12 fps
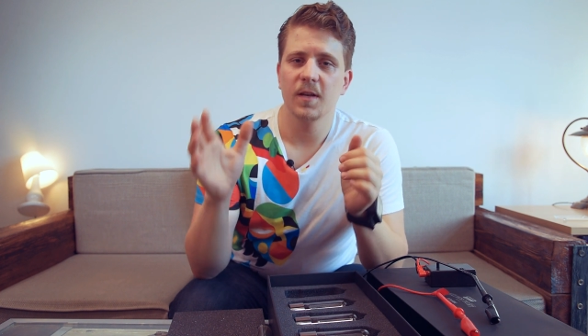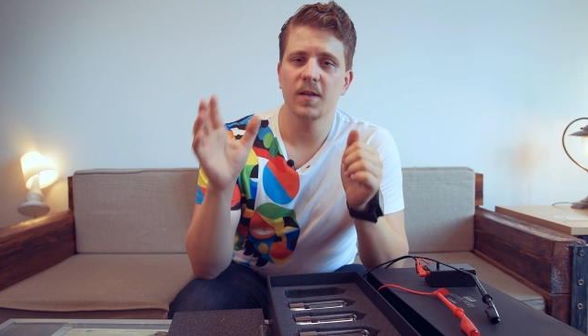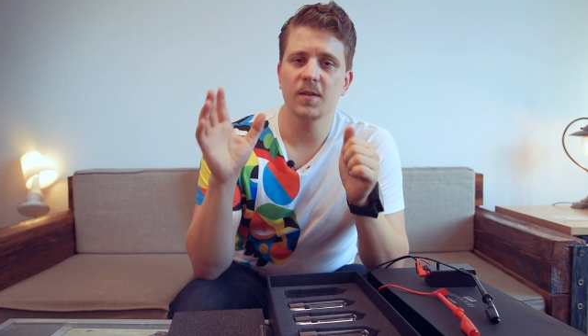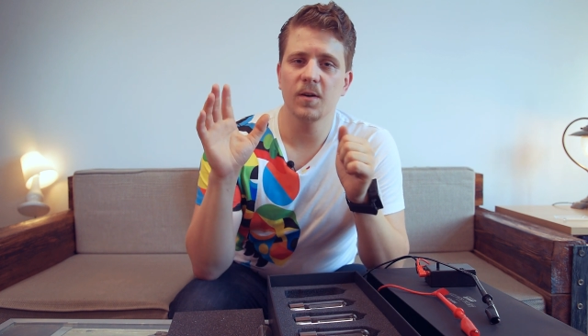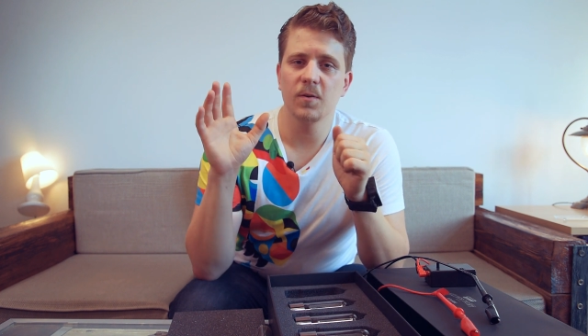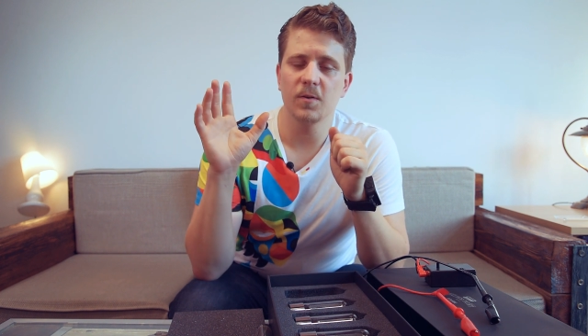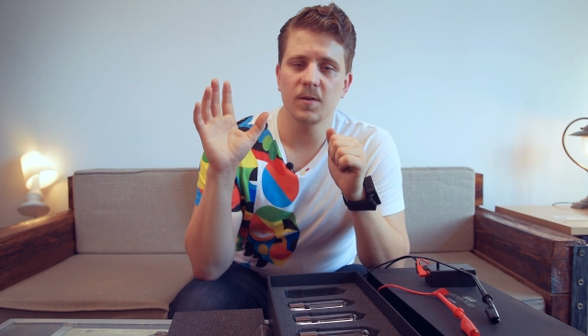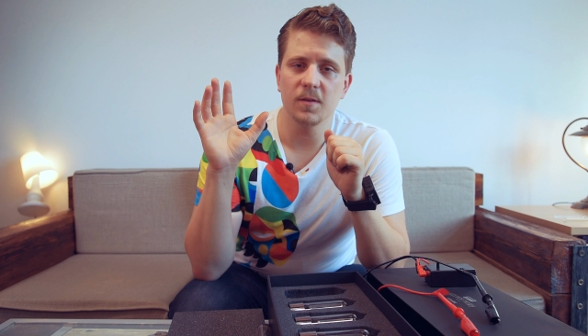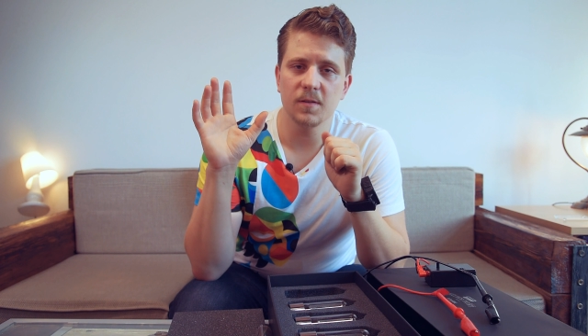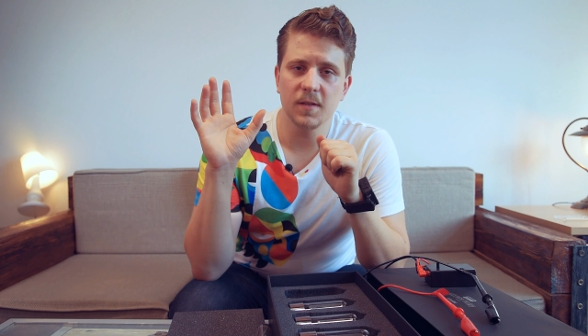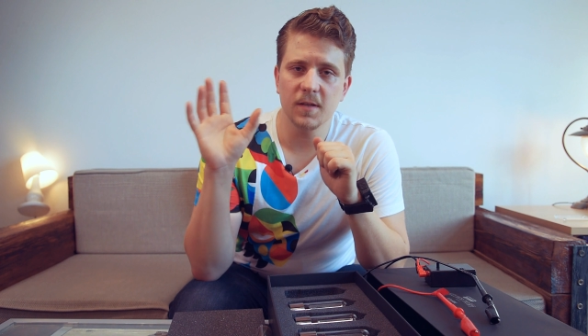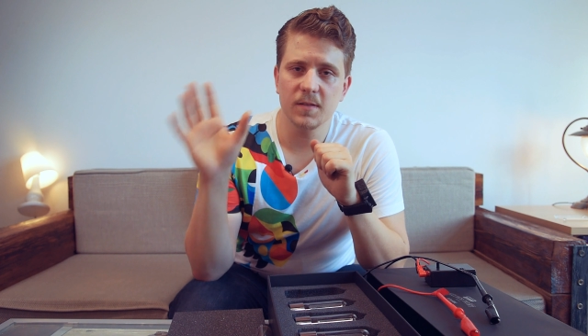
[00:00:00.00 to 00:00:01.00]
In our
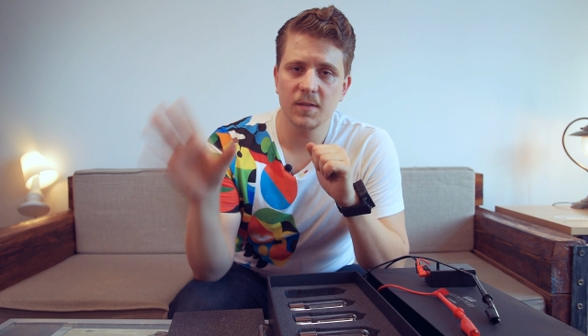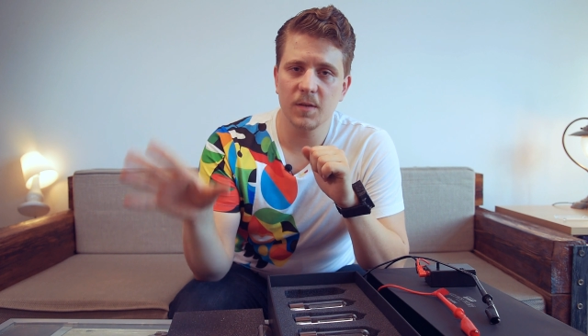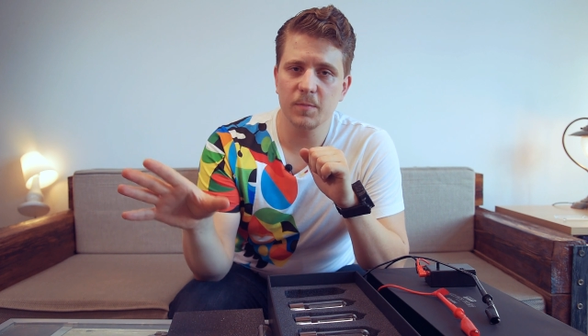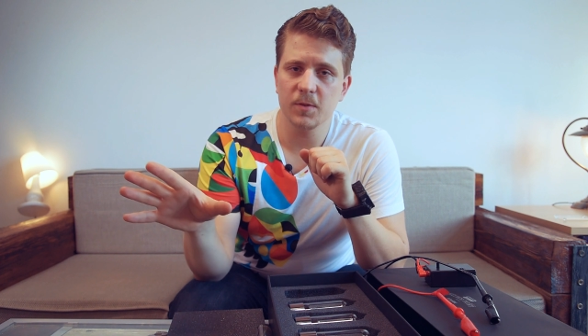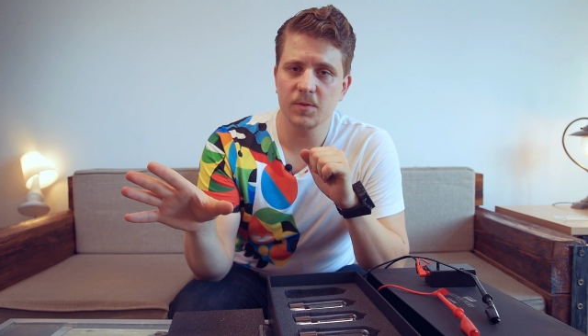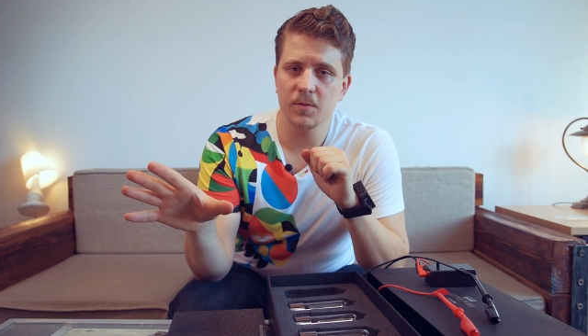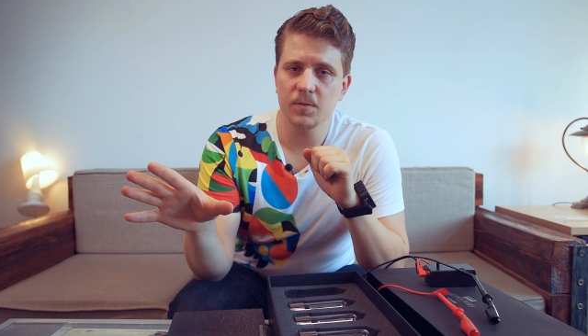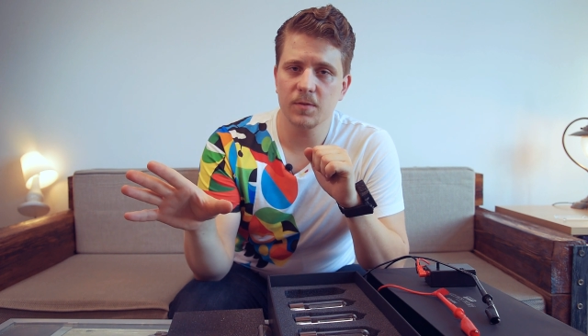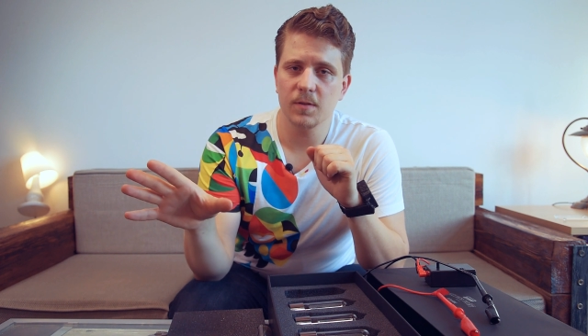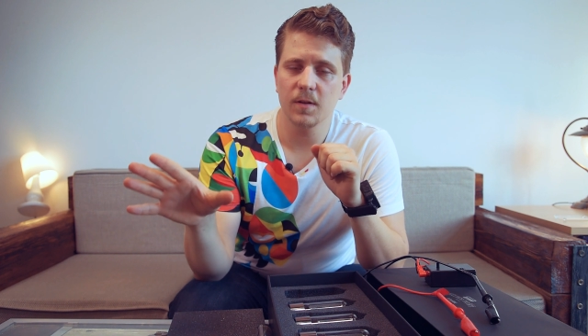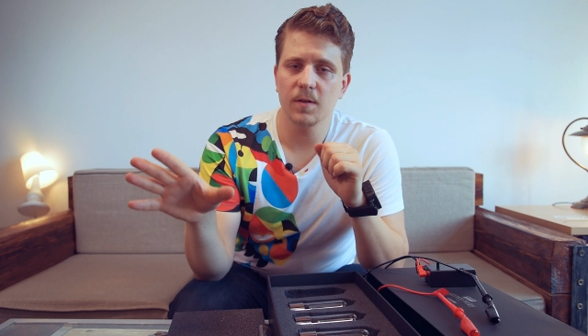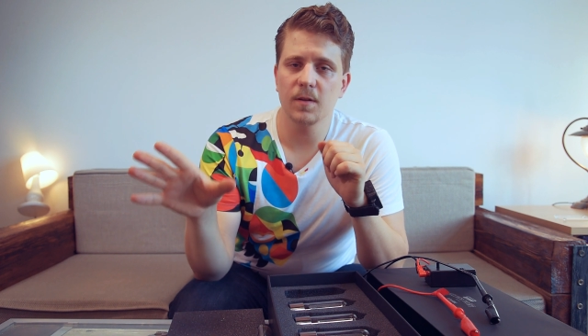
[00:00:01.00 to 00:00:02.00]
next episode,
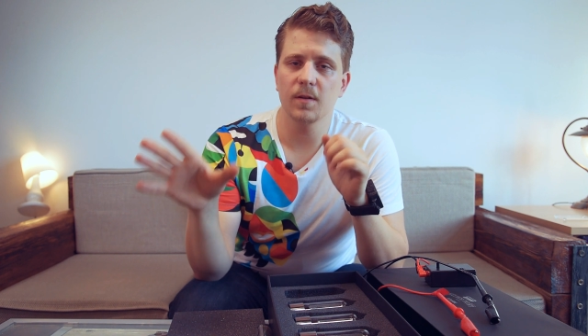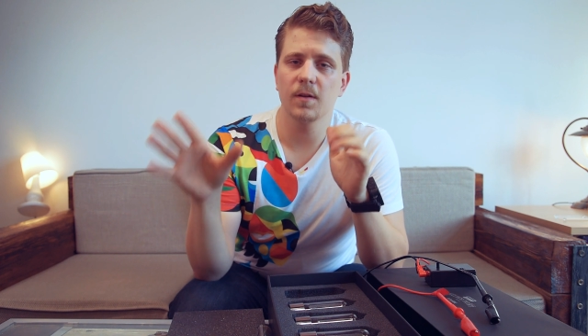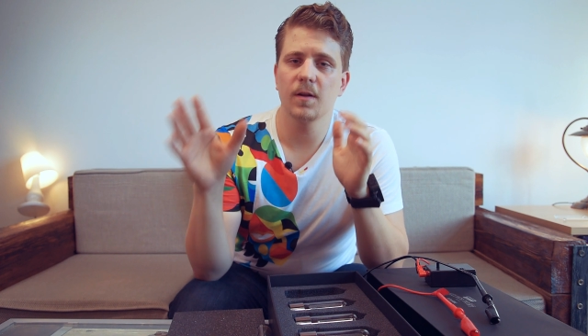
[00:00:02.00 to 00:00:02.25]
uh,